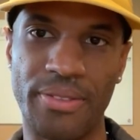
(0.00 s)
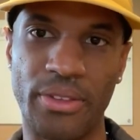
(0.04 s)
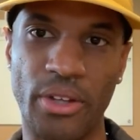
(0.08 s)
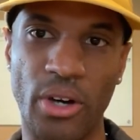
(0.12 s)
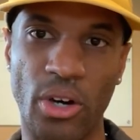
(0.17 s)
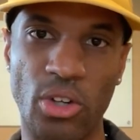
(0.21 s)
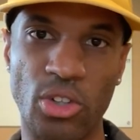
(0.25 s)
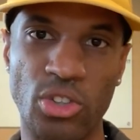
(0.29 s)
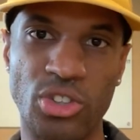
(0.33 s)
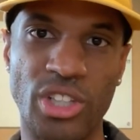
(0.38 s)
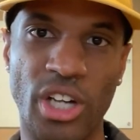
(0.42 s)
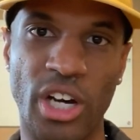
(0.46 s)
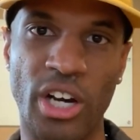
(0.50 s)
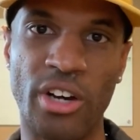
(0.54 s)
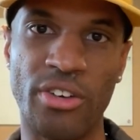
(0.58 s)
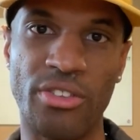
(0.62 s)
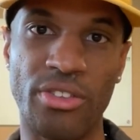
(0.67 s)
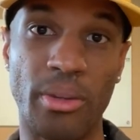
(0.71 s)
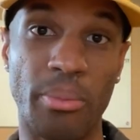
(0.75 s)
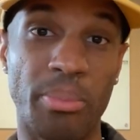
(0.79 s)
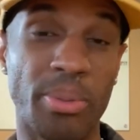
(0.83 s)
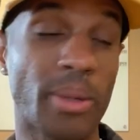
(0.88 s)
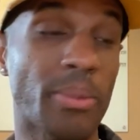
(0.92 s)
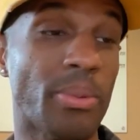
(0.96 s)
those are
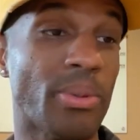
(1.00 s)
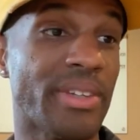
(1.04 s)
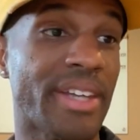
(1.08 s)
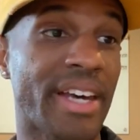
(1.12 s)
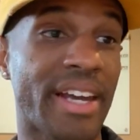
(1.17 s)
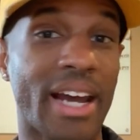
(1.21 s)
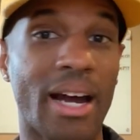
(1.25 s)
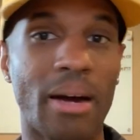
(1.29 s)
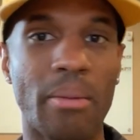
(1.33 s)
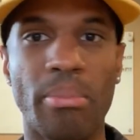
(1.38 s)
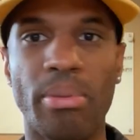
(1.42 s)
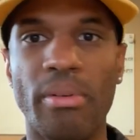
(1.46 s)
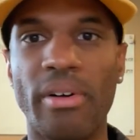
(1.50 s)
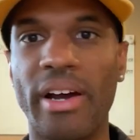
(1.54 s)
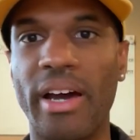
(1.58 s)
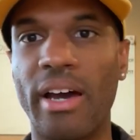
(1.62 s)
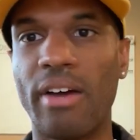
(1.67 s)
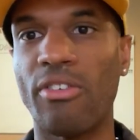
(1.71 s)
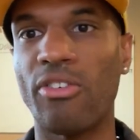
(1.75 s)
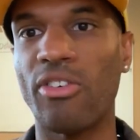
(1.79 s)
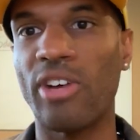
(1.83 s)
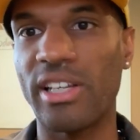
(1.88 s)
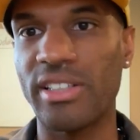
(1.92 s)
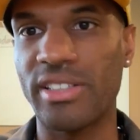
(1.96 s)
the people that our
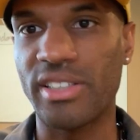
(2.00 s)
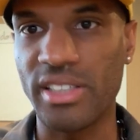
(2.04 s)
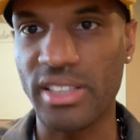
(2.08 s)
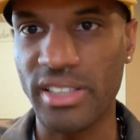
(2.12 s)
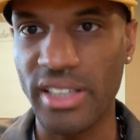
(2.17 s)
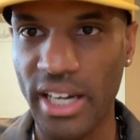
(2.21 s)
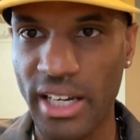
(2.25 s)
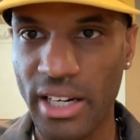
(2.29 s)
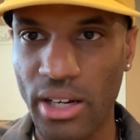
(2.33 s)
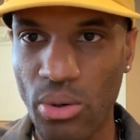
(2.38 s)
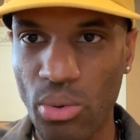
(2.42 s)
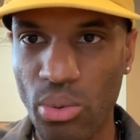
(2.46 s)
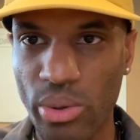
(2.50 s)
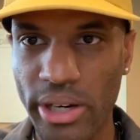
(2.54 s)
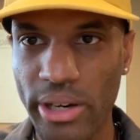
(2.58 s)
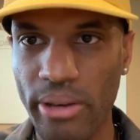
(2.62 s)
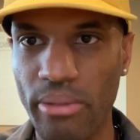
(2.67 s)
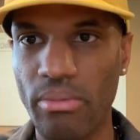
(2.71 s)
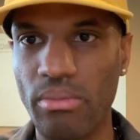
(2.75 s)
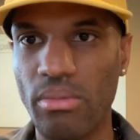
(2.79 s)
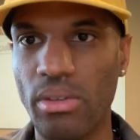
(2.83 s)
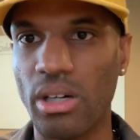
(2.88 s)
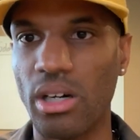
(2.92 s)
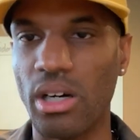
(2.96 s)
brand resonated with
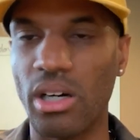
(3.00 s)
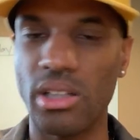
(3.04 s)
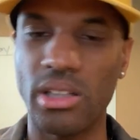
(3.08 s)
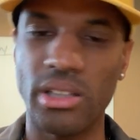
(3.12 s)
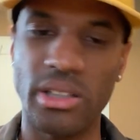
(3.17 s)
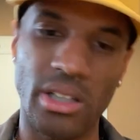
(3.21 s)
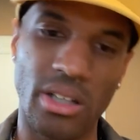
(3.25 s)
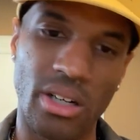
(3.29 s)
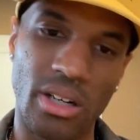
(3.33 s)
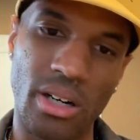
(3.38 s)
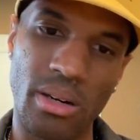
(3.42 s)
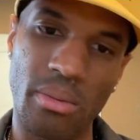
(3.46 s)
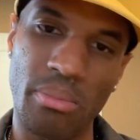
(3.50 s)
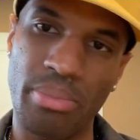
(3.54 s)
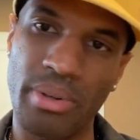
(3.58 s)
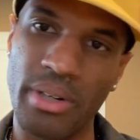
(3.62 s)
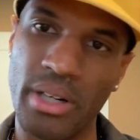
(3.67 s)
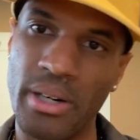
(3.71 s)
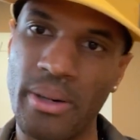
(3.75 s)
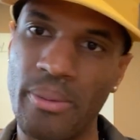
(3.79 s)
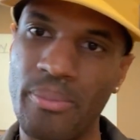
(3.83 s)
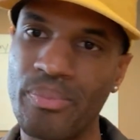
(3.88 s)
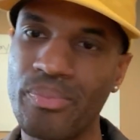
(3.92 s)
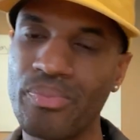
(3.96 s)
early on,
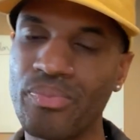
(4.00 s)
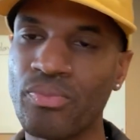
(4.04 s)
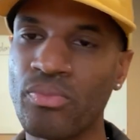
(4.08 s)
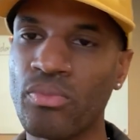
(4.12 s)
but